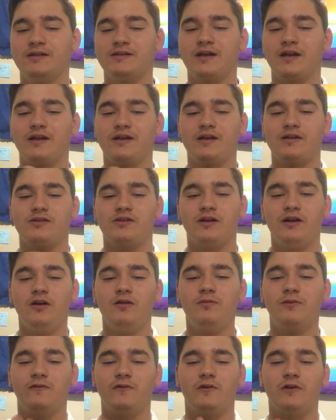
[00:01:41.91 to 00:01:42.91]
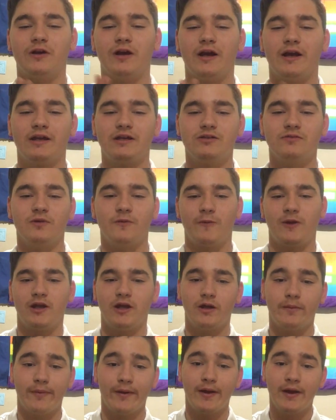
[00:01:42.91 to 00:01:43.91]
sanitizer now before I do my
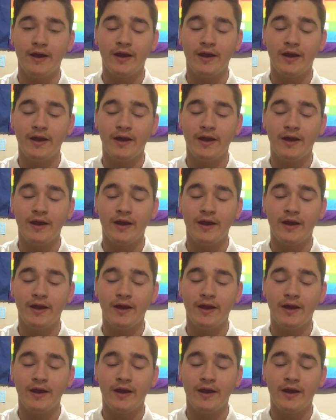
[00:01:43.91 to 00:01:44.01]
makeup